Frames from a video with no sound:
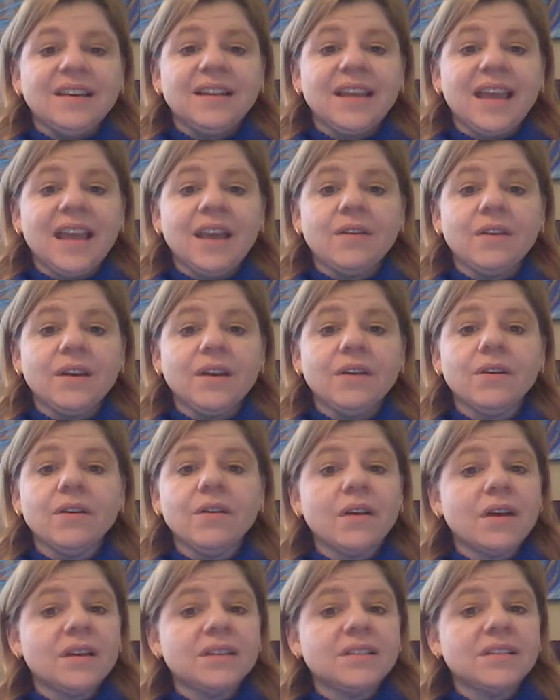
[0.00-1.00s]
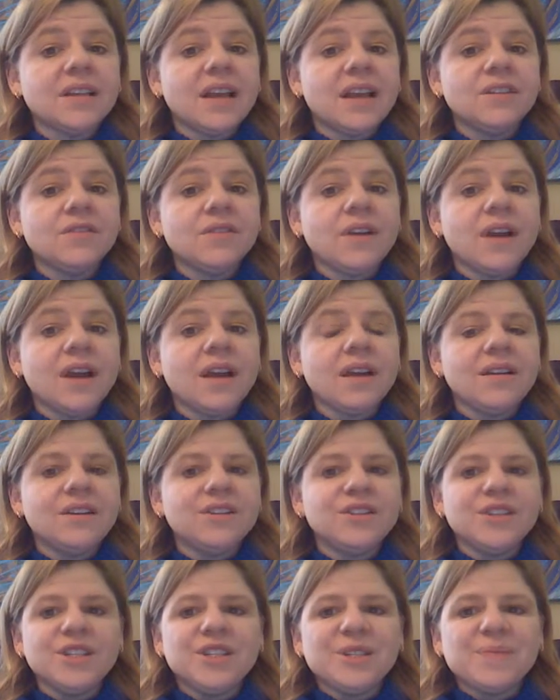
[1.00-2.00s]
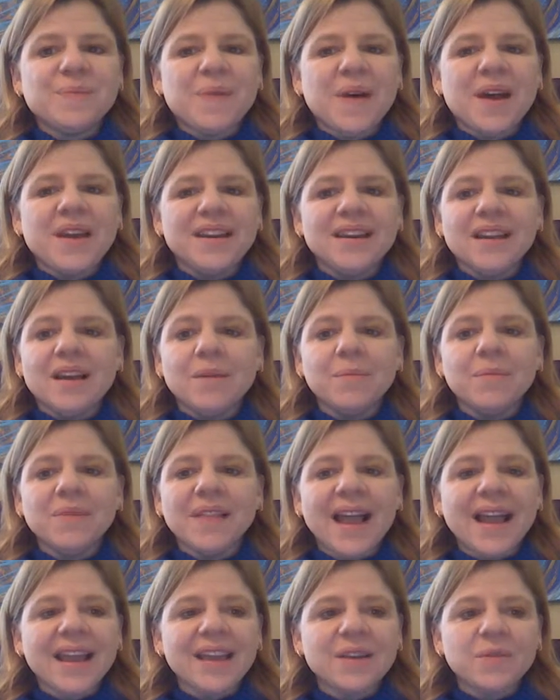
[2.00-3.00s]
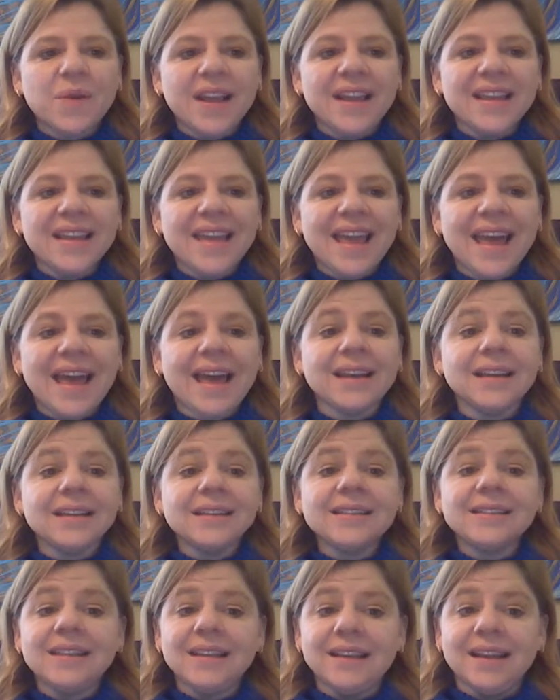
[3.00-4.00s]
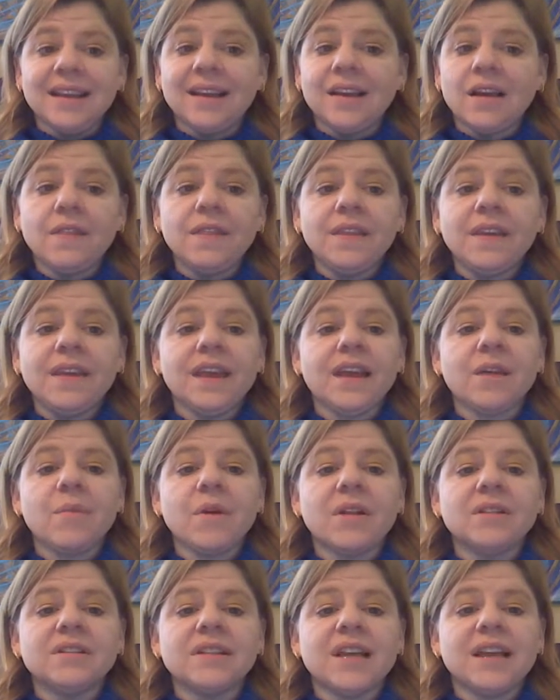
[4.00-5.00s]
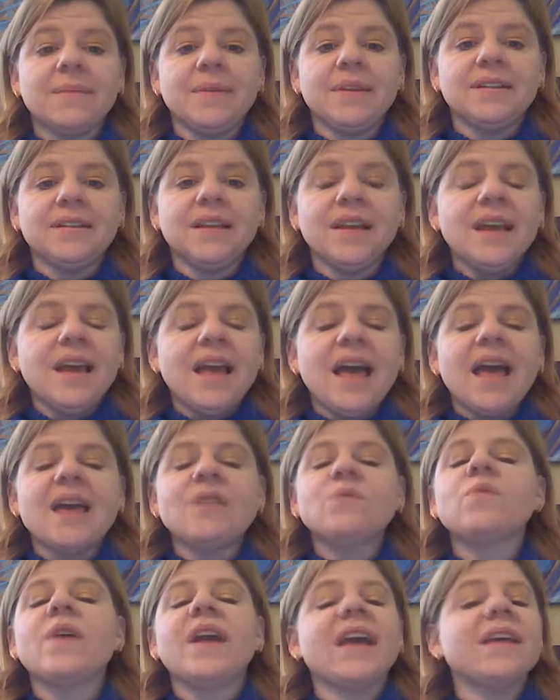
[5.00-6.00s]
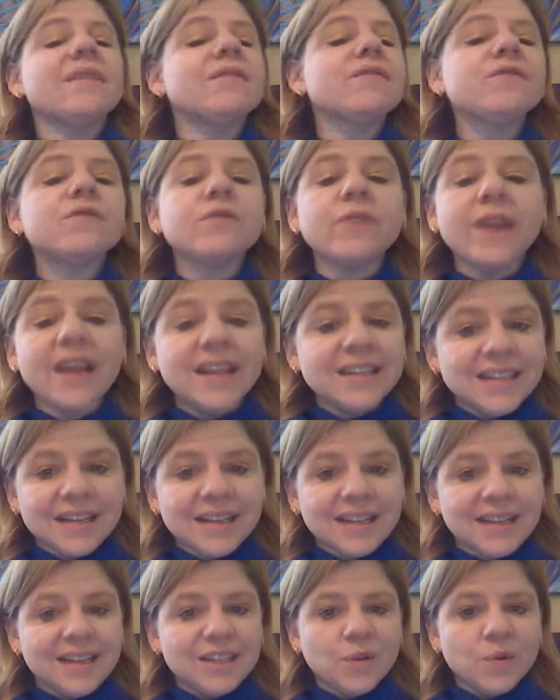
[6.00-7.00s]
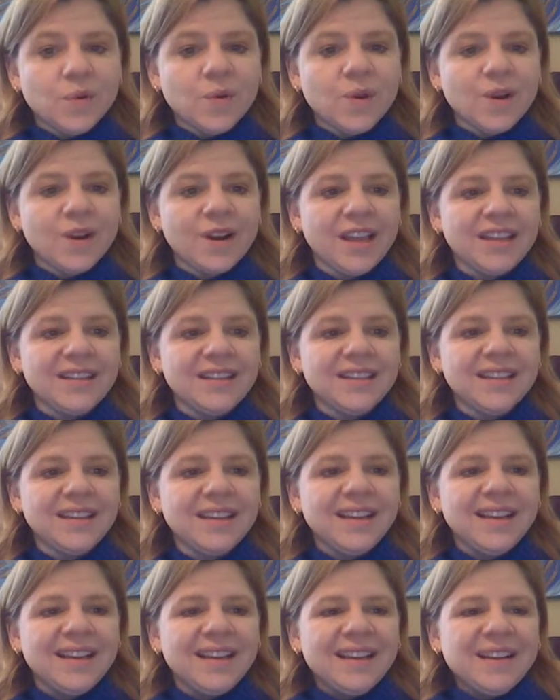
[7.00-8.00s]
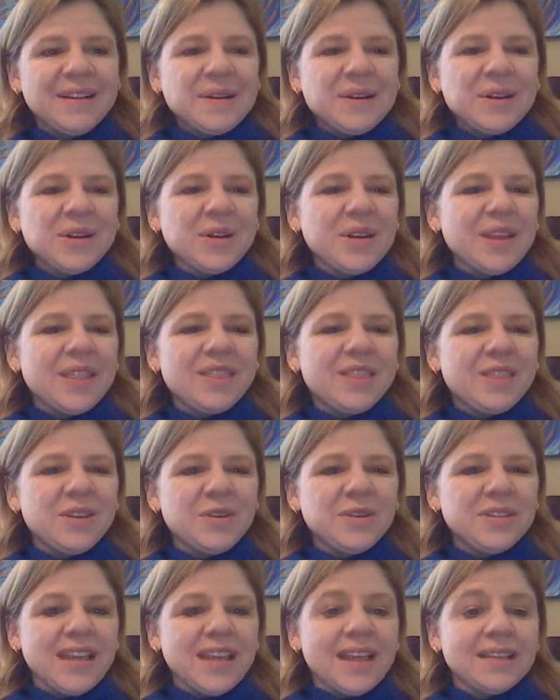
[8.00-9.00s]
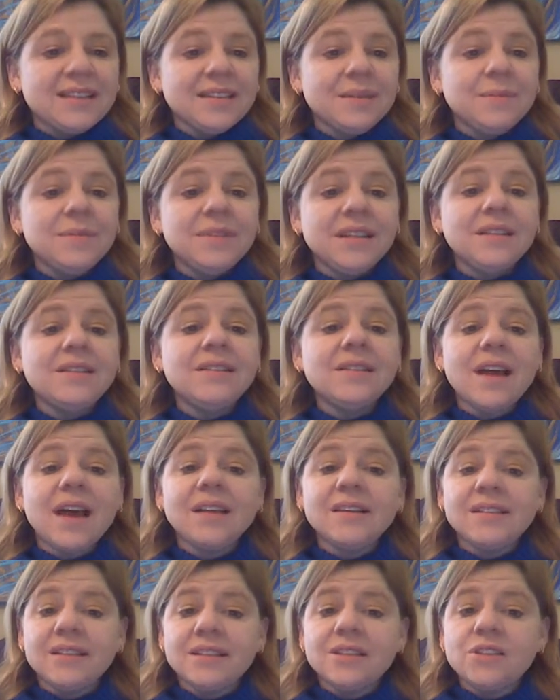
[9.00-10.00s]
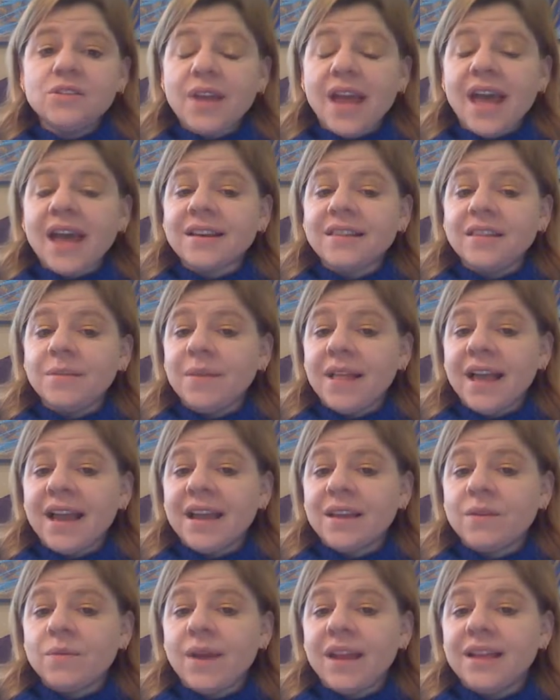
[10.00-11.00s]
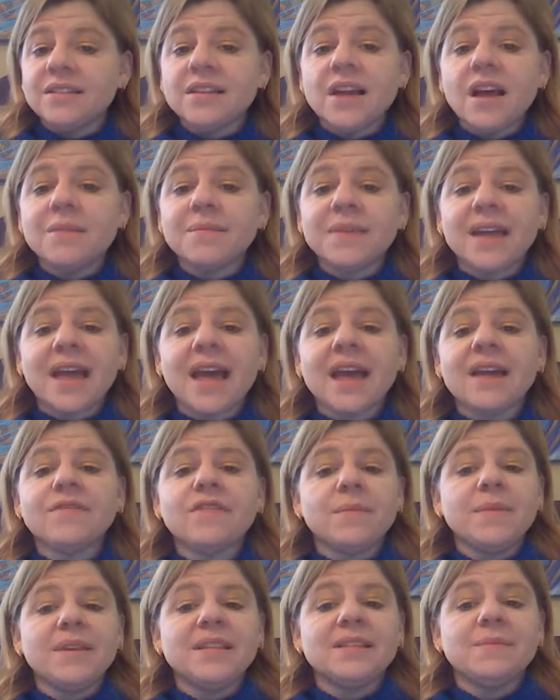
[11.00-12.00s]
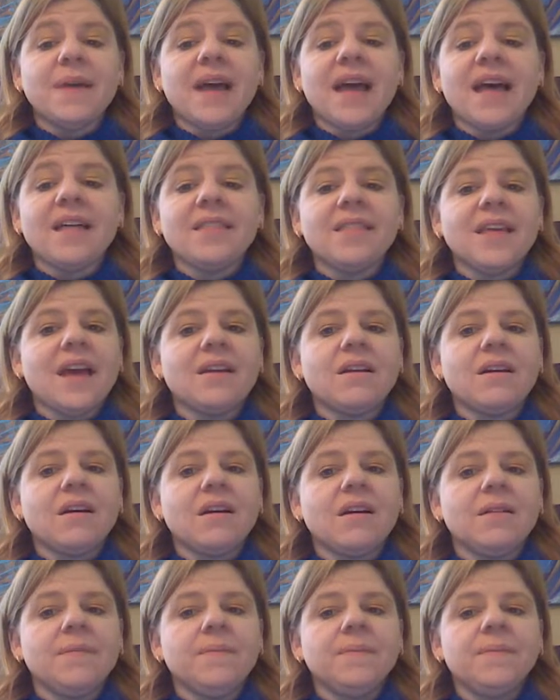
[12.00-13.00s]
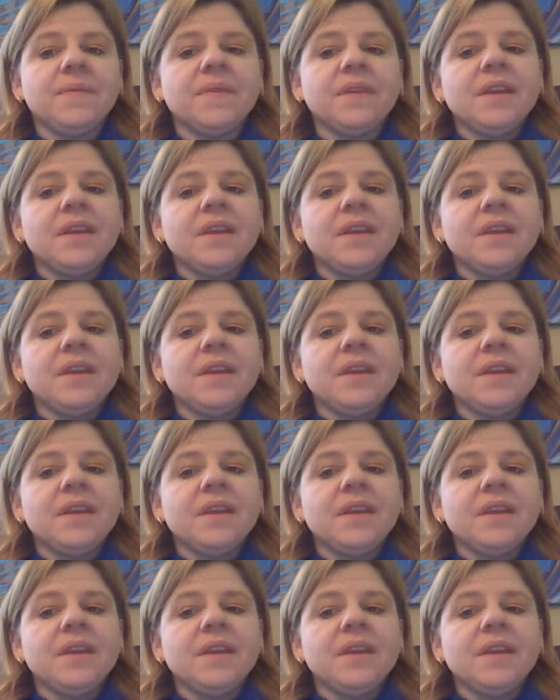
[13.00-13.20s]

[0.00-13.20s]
could carry her on a sidetrack, she spotted a black and white cat sitting on the kickball diamond and ran frantically toward it. Her enthusiasm did not distract the black and white tomcat from his bath at all.